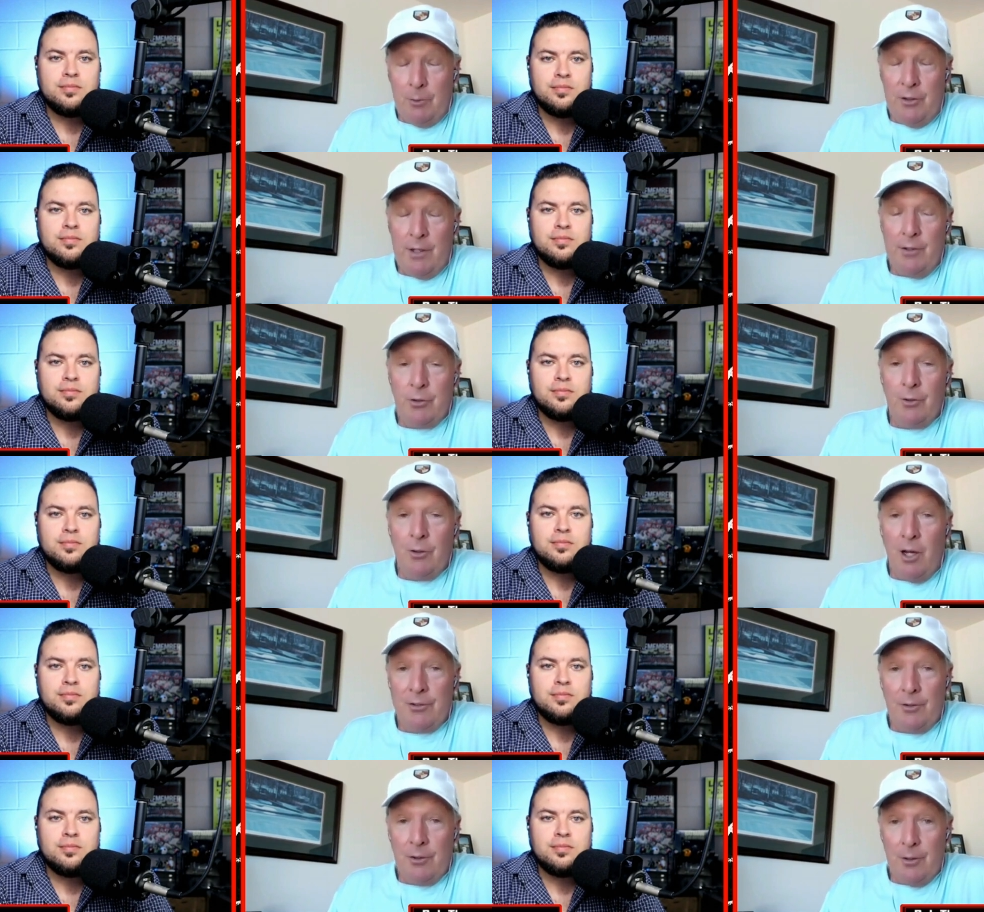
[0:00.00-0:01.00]
Speaker 1: you know potential
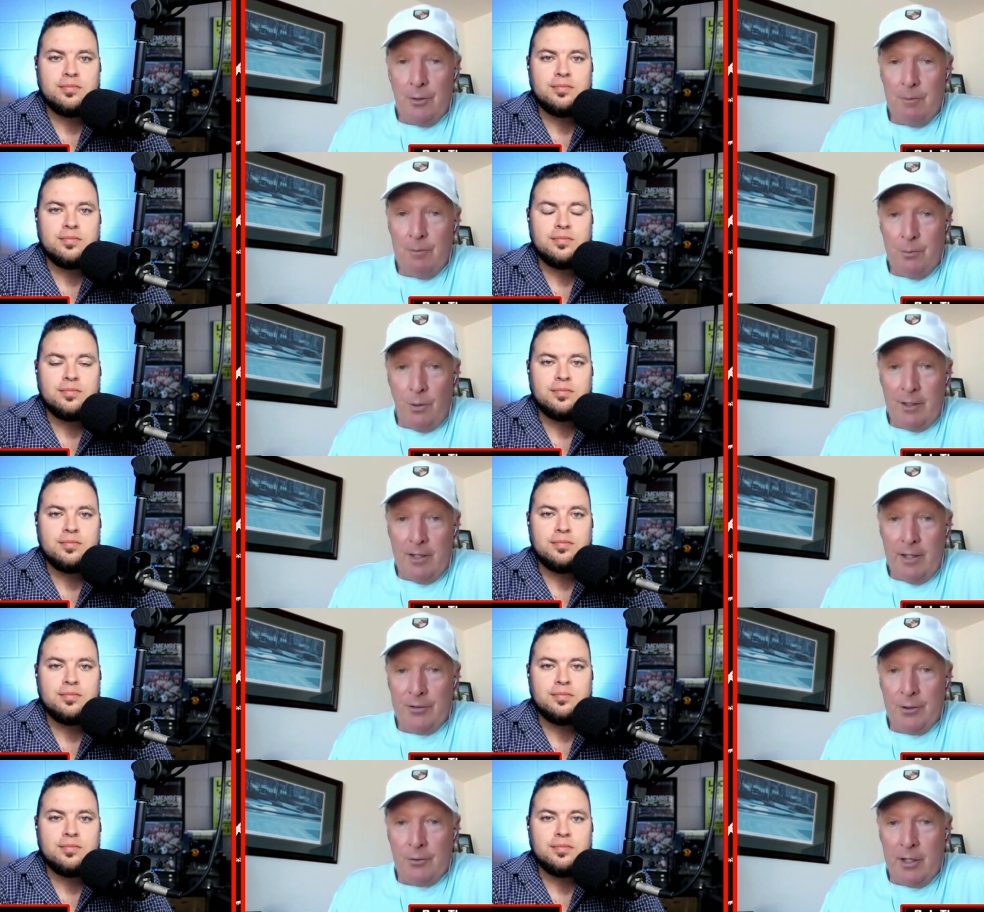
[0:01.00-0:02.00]
loss on their
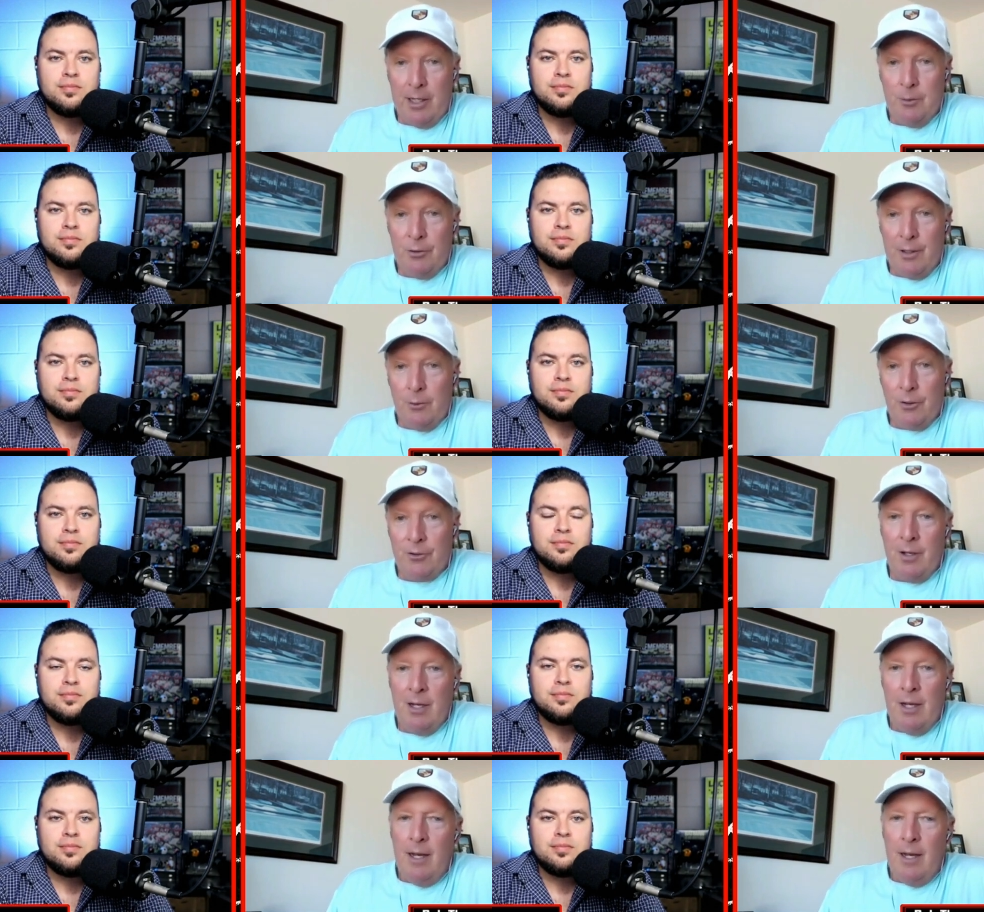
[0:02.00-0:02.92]
broadcast or cable networks.